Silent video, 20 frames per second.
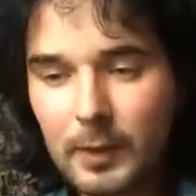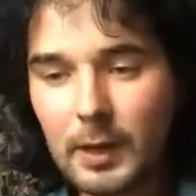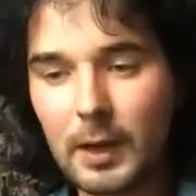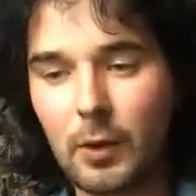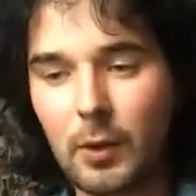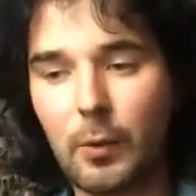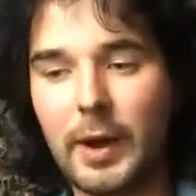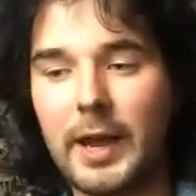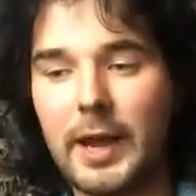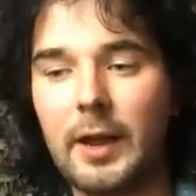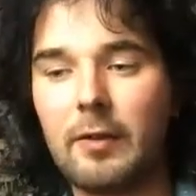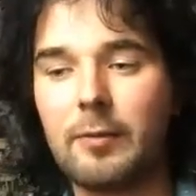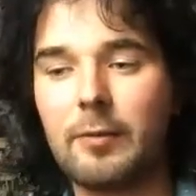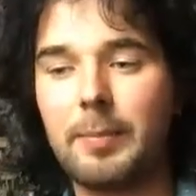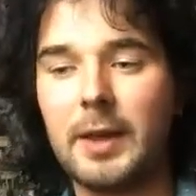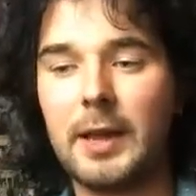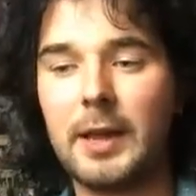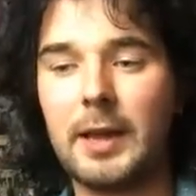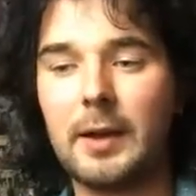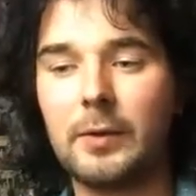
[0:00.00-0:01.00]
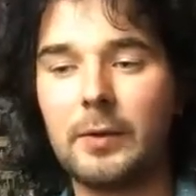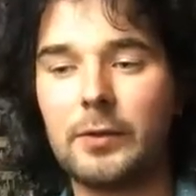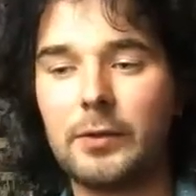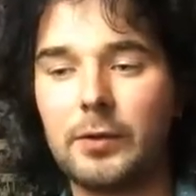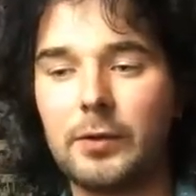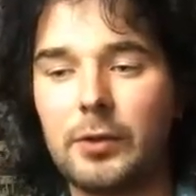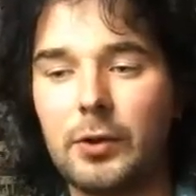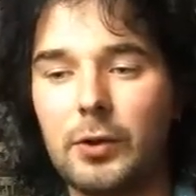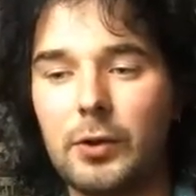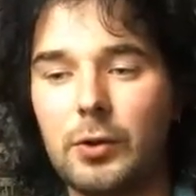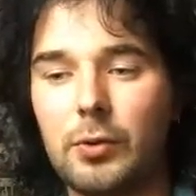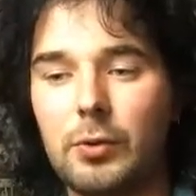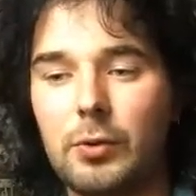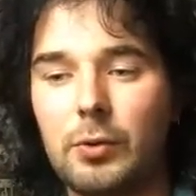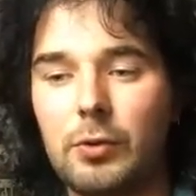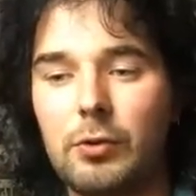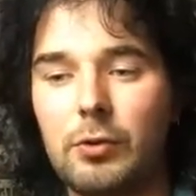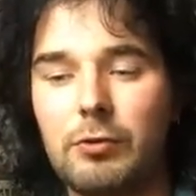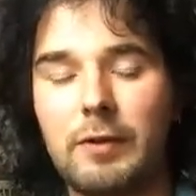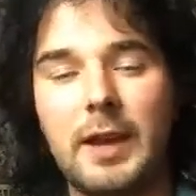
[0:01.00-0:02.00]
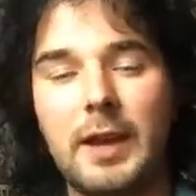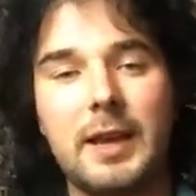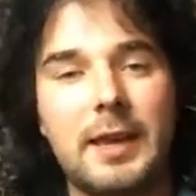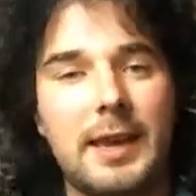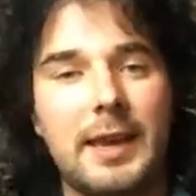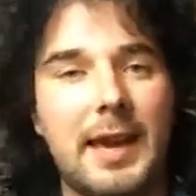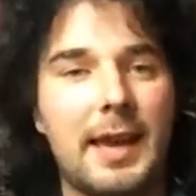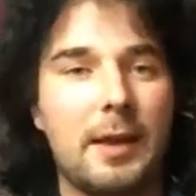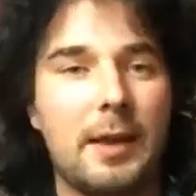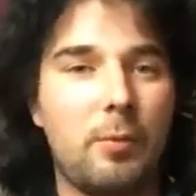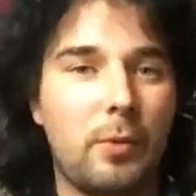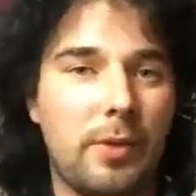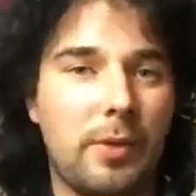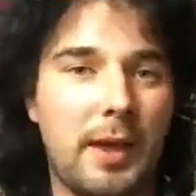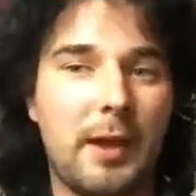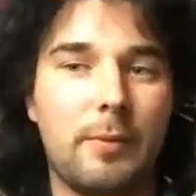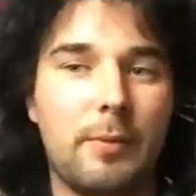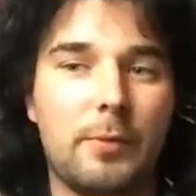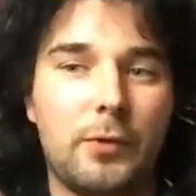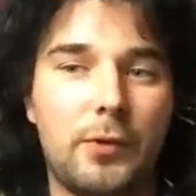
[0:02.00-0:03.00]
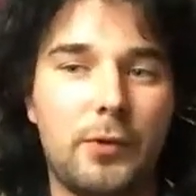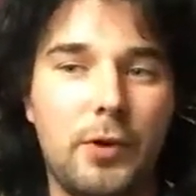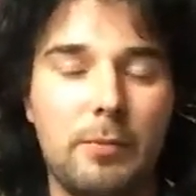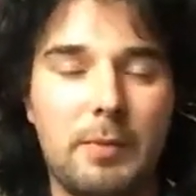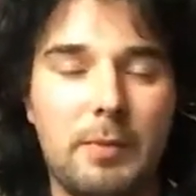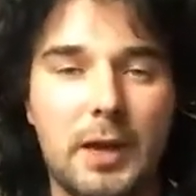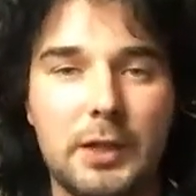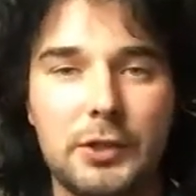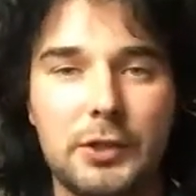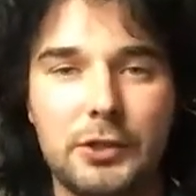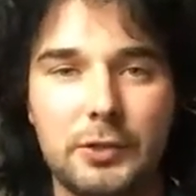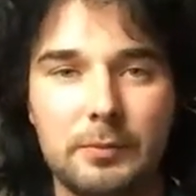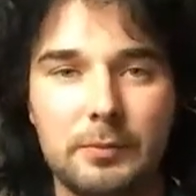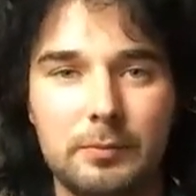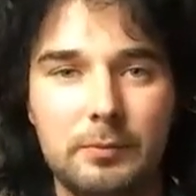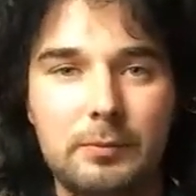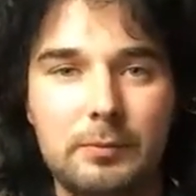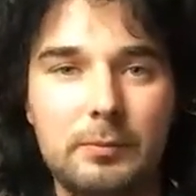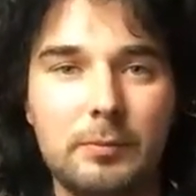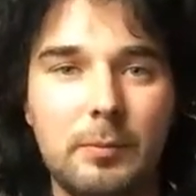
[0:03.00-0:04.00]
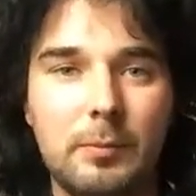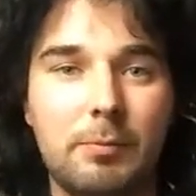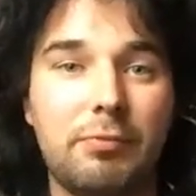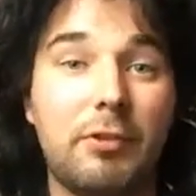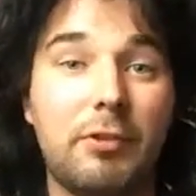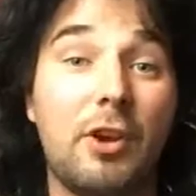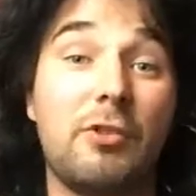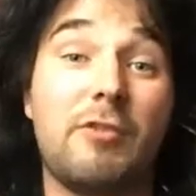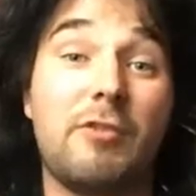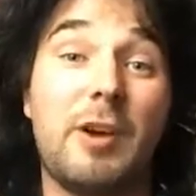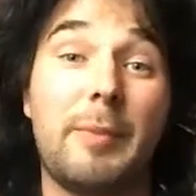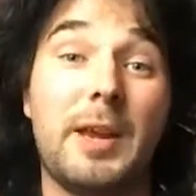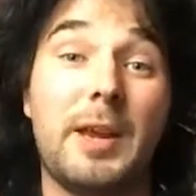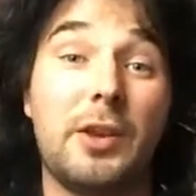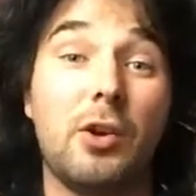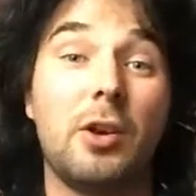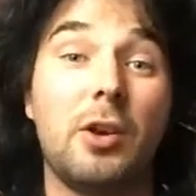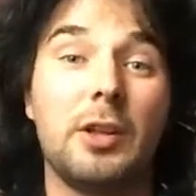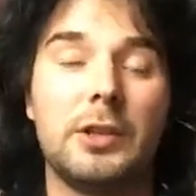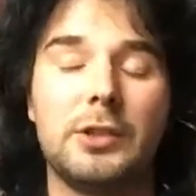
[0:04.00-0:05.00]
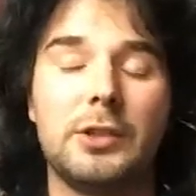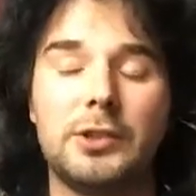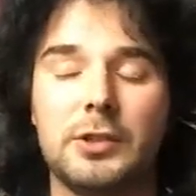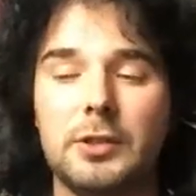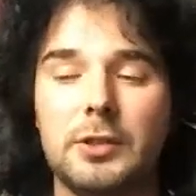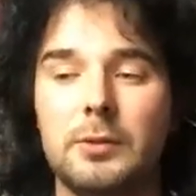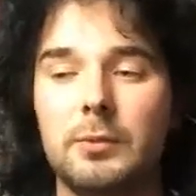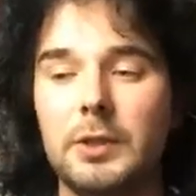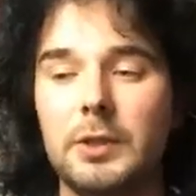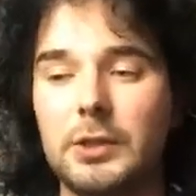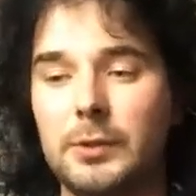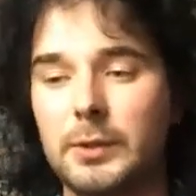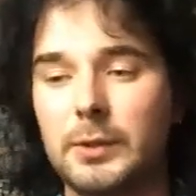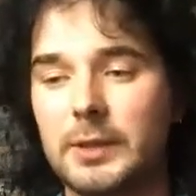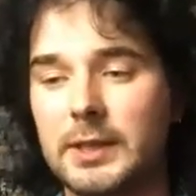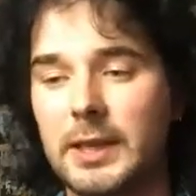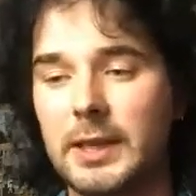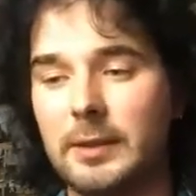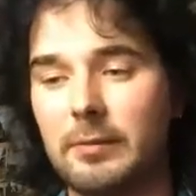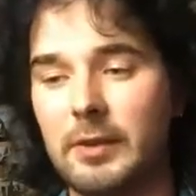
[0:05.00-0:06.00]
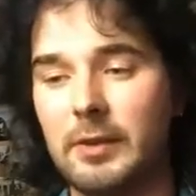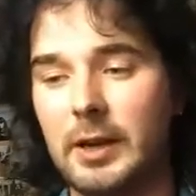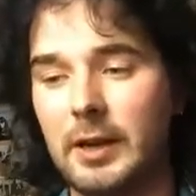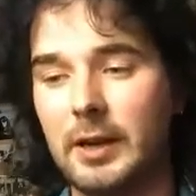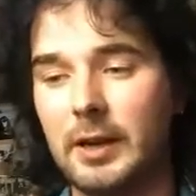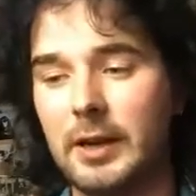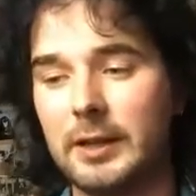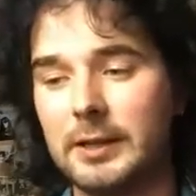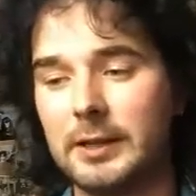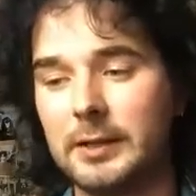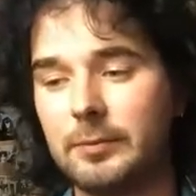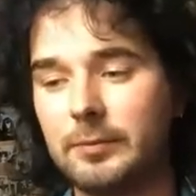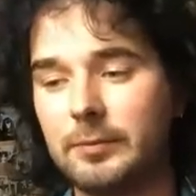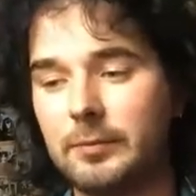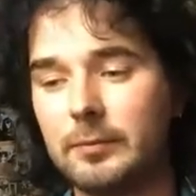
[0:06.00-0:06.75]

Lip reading: way of being able to create a game without too much programming knowledge, which was really nice.